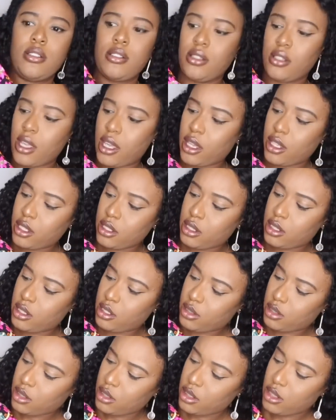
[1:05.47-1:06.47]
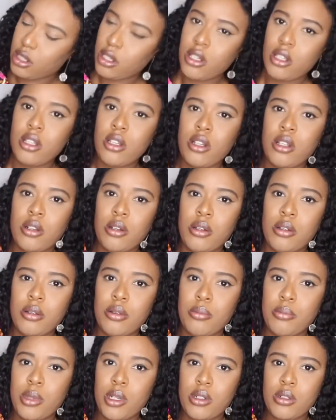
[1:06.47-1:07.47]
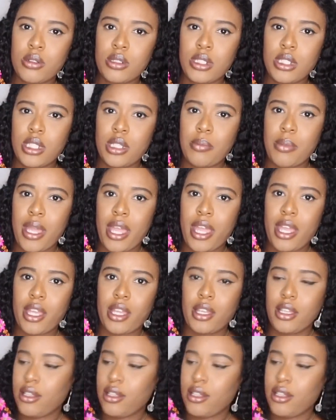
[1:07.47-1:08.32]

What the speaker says: like buckles in the back,